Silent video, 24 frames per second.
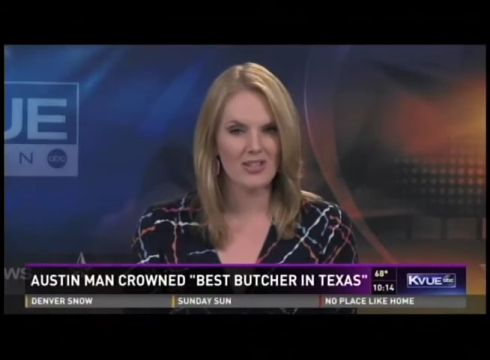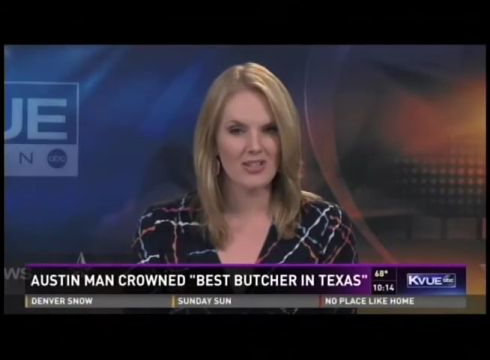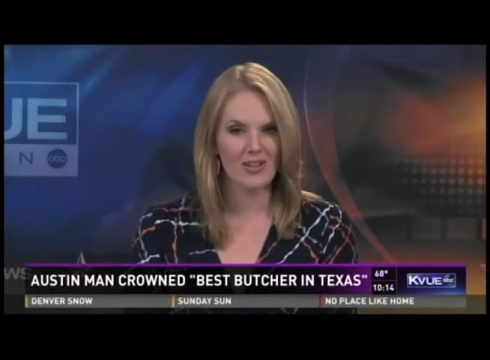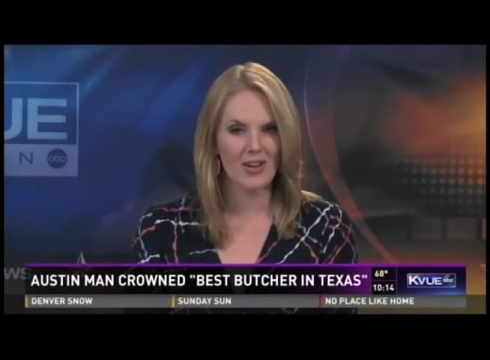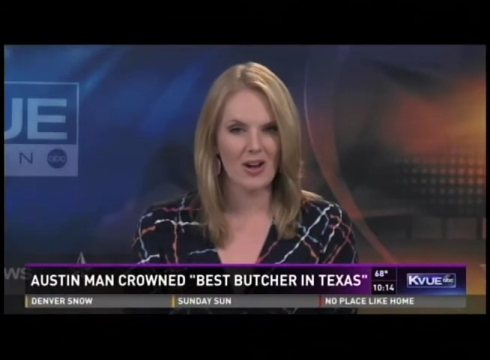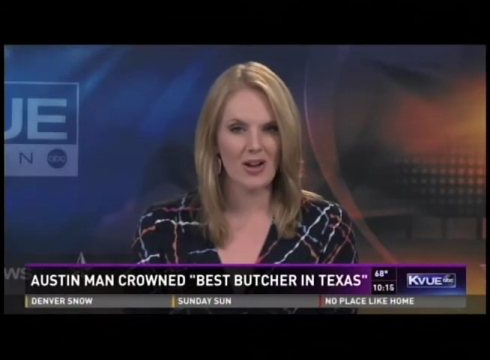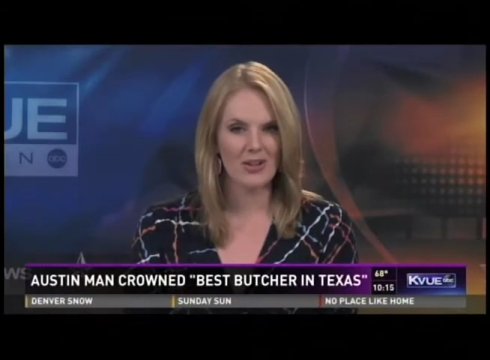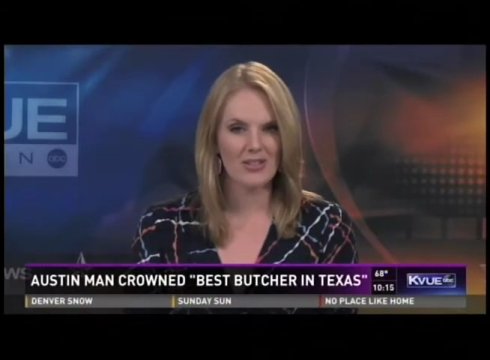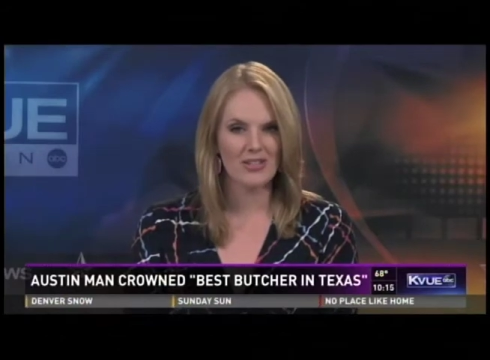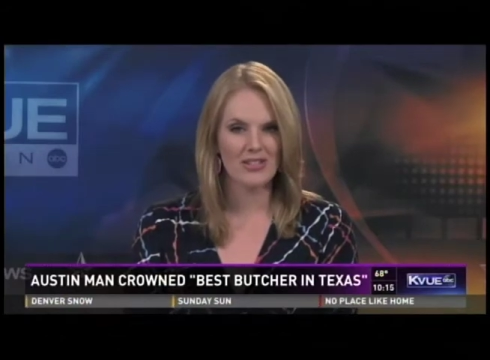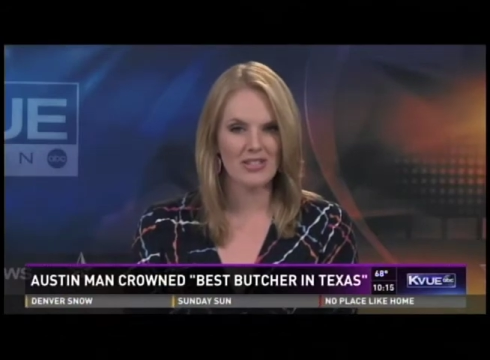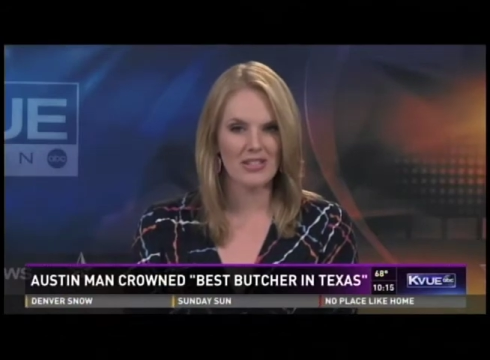an
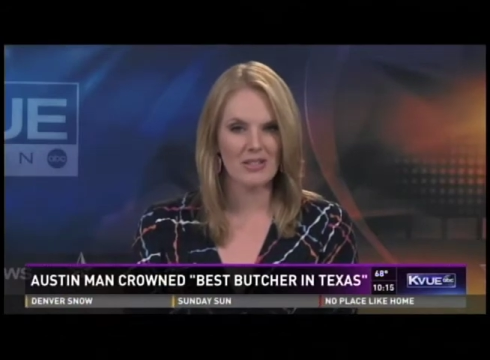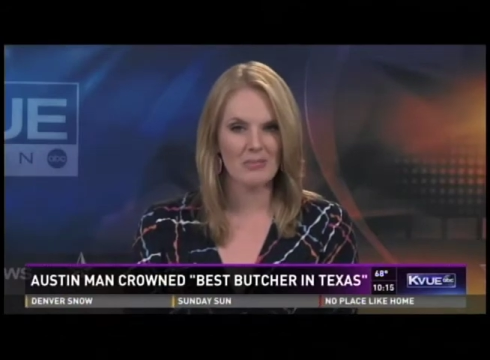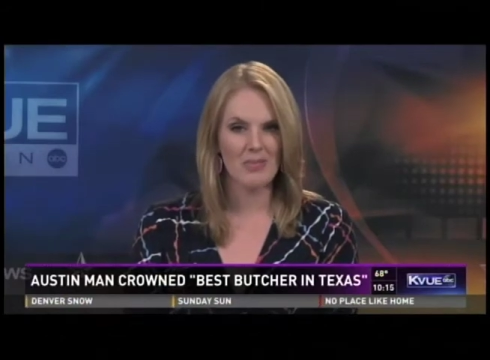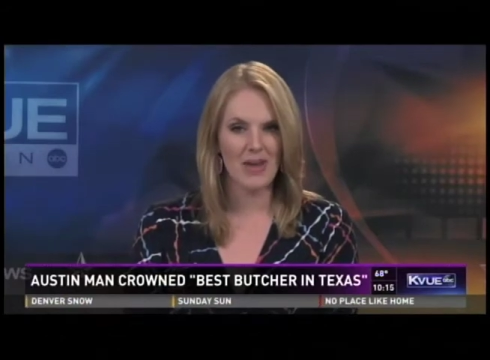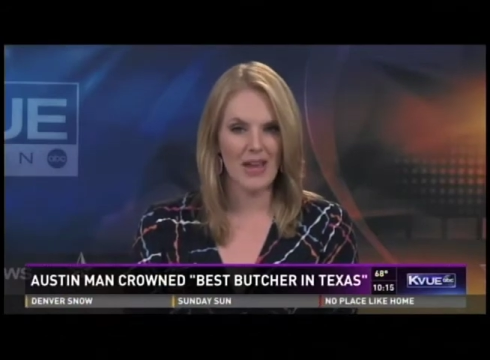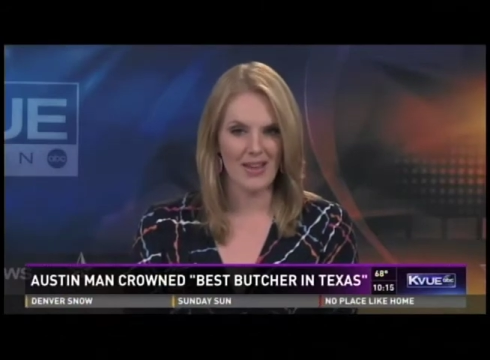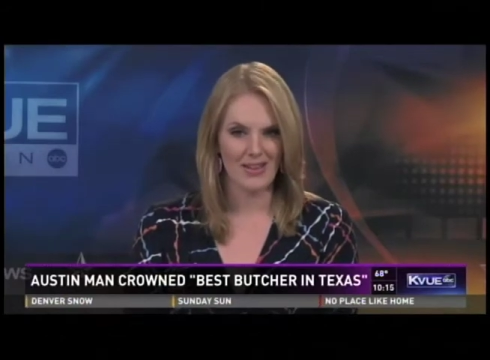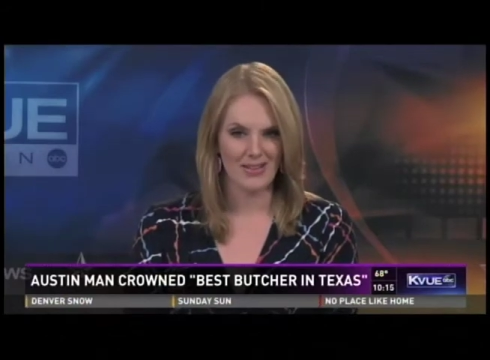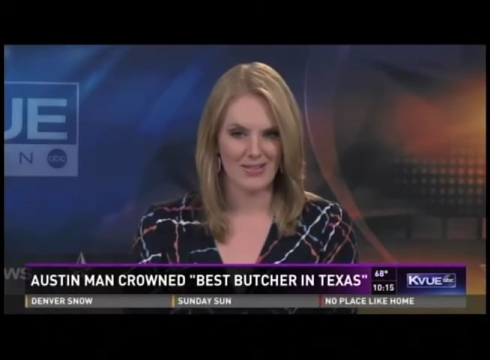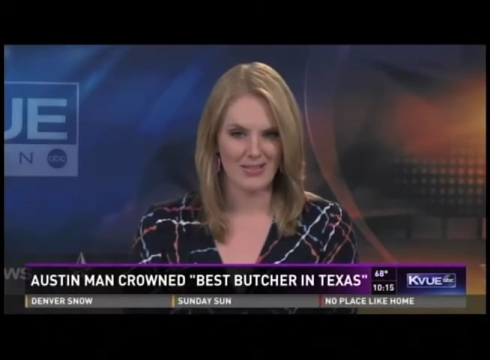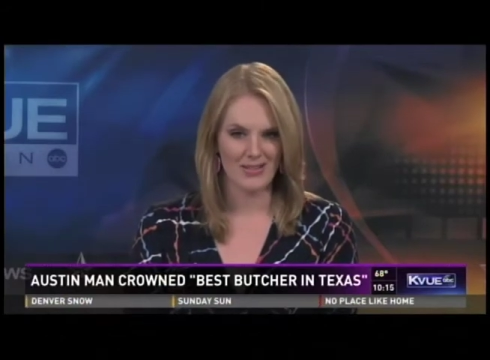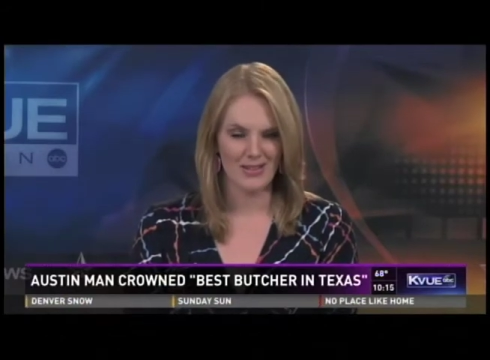Austin
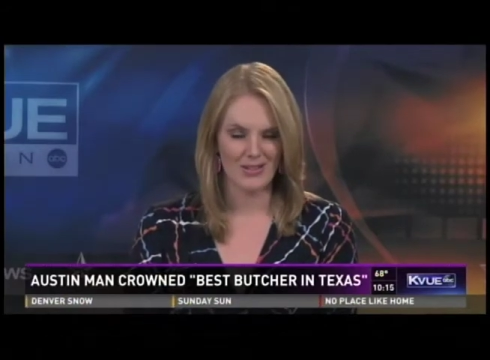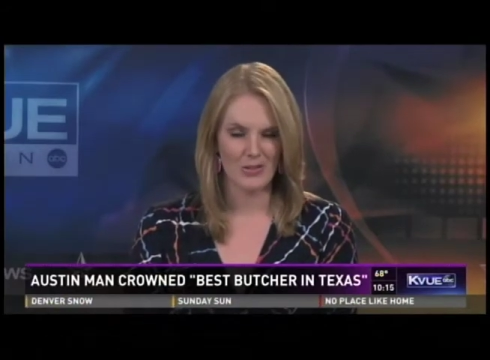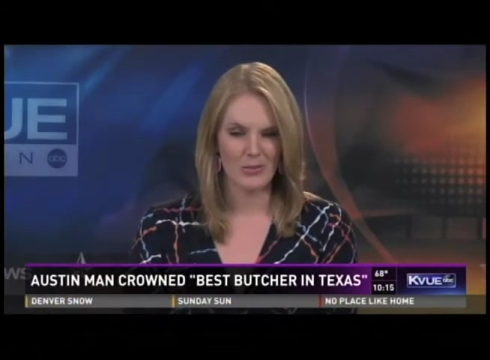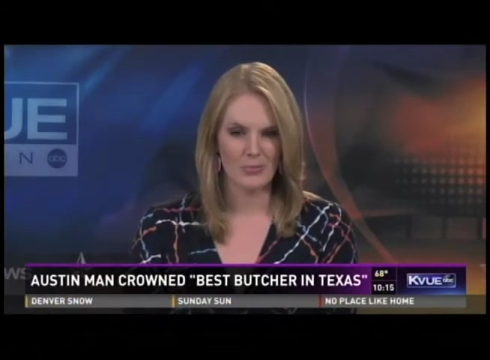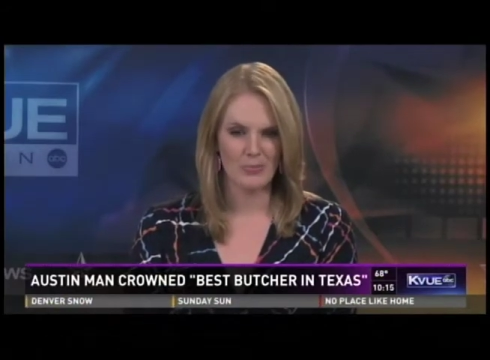man has